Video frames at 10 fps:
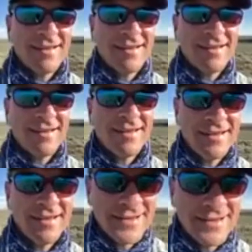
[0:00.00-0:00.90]

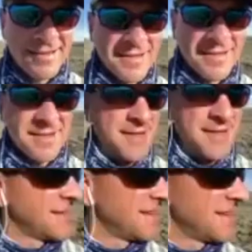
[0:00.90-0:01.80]

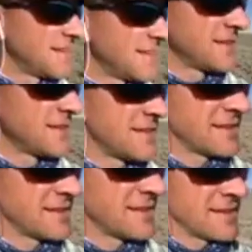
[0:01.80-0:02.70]

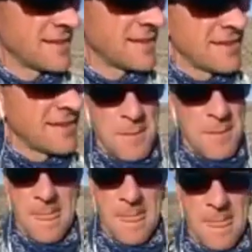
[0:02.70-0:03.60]

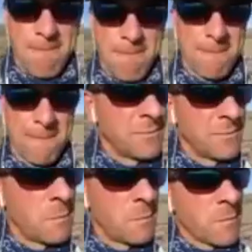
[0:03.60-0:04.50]

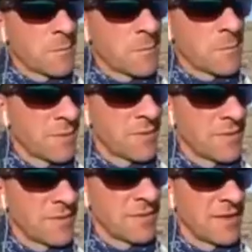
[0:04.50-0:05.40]

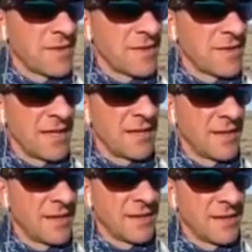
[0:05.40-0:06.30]

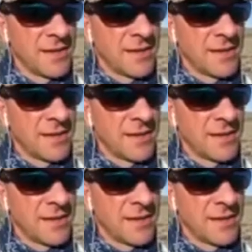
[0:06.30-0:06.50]
The person shown says nothing.